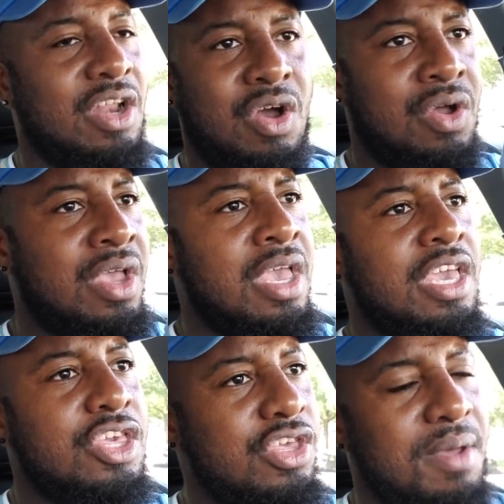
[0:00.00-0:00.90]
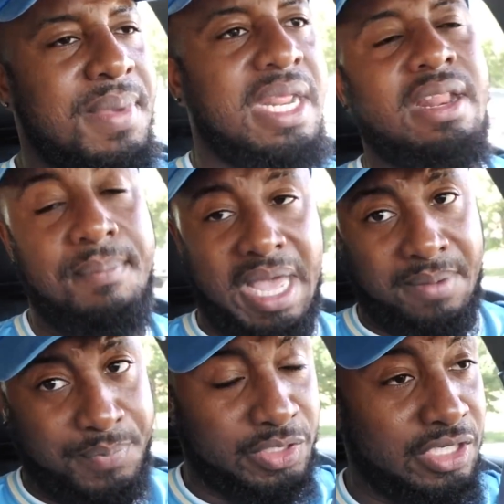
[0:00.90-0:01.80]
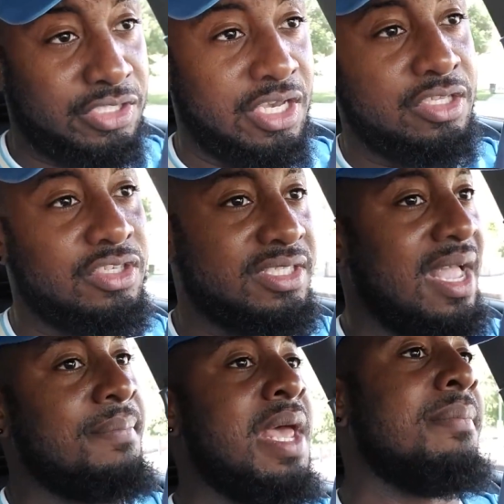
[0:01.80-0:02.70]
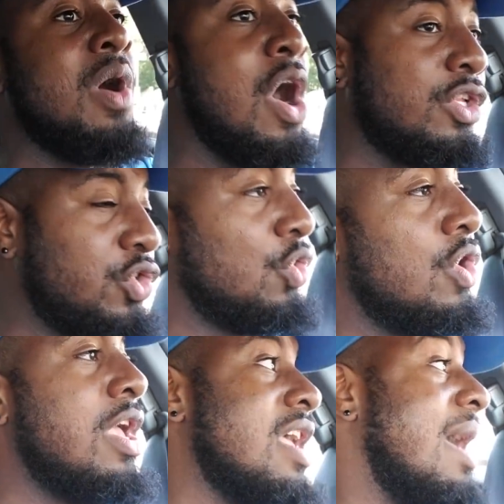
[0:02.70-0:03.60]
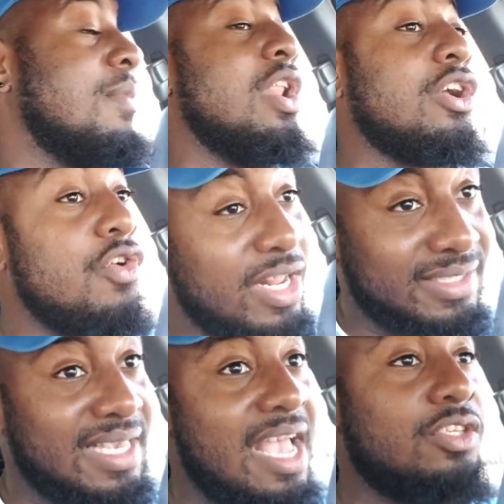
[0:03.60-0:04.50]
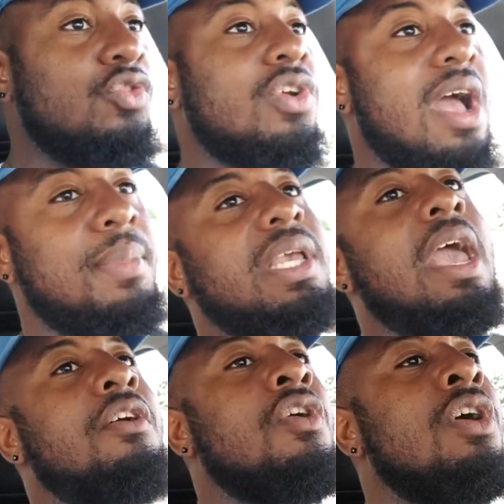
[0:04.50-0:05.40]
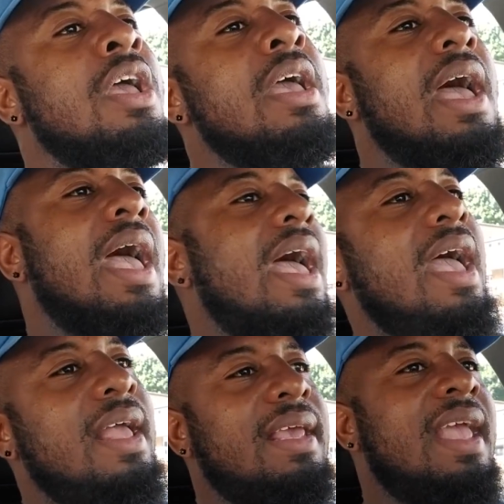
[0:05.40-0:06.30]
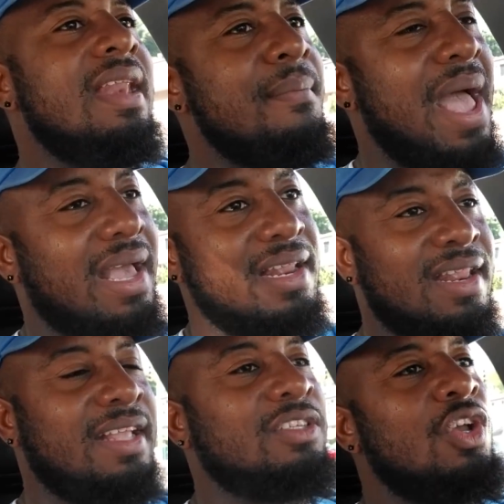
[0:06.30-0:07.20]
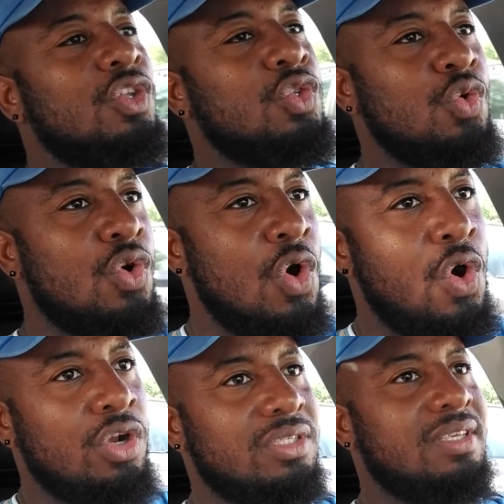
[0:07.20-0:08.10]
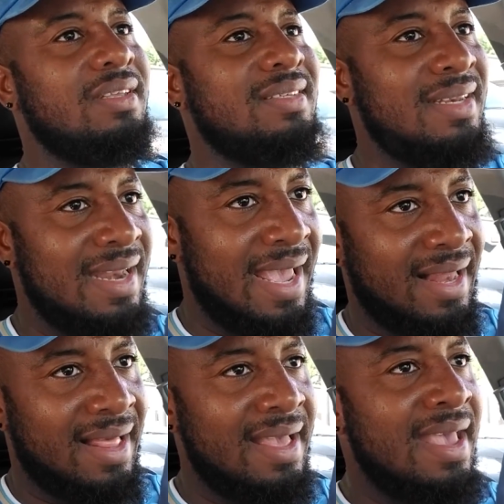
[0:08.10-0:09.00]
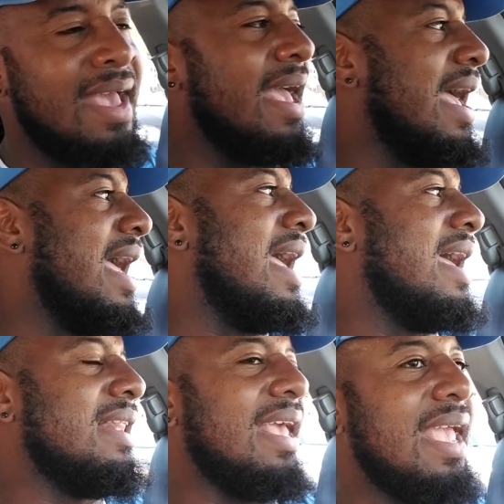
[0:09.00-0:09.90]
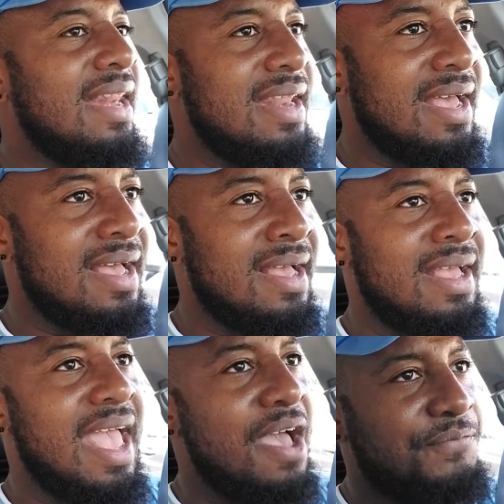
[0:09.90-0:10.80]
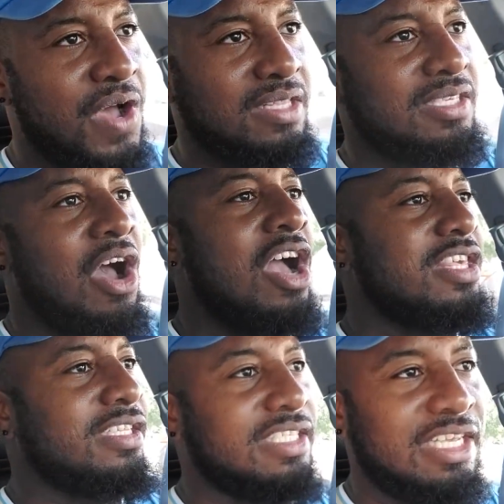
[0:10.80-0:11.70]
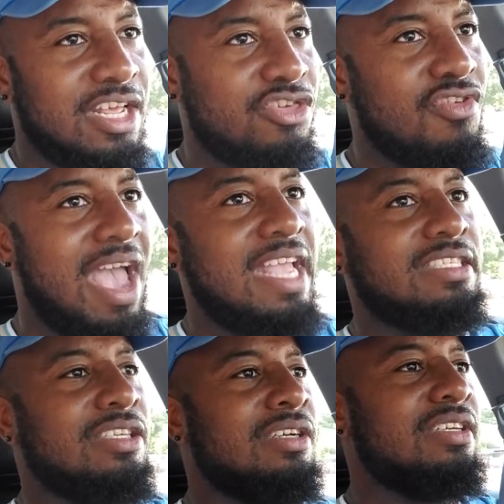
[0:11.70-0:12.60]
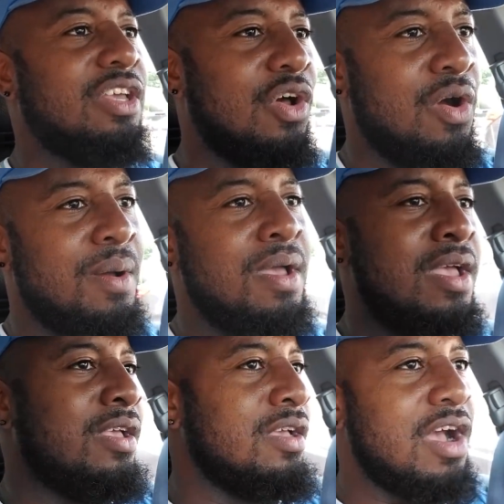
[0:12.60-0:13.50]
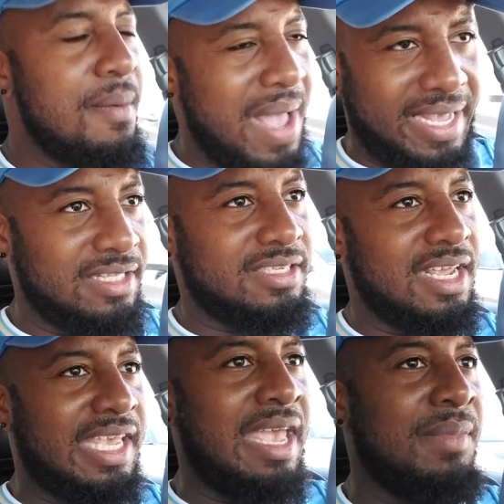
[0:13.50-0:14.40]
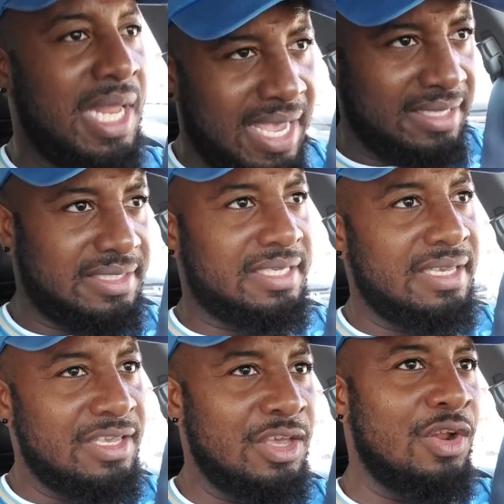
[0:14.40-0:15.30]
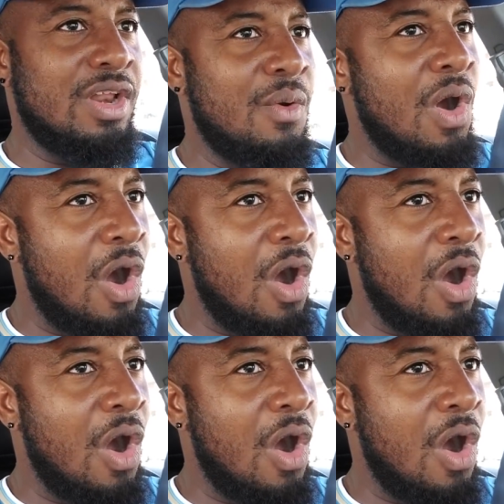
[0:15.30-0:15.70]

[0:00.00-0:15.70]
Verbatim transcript: know, he should have been in a better position to stop that ball too. I'm going to criticize you, Caballero. And in the back of the net, 2-0. And in the efforts, Argentina trying to, you know, come back into the game late. You know, they were